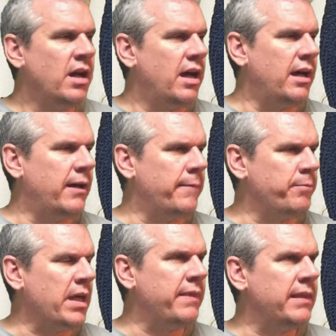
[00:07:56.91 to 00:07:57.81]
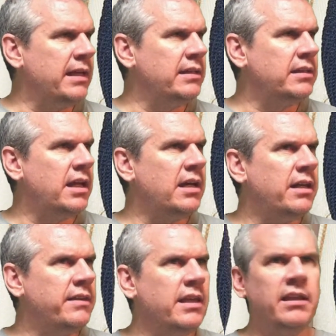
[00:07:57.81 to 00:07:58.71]
And then
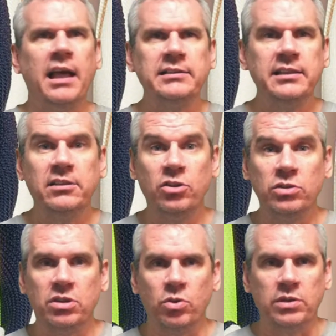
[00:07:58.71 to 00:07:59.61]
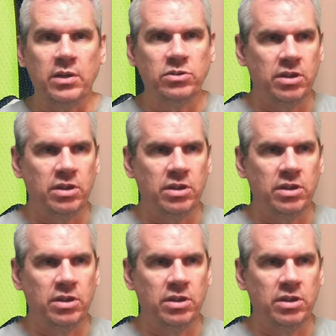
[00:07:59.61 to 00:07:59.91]
the last thing to do is to go down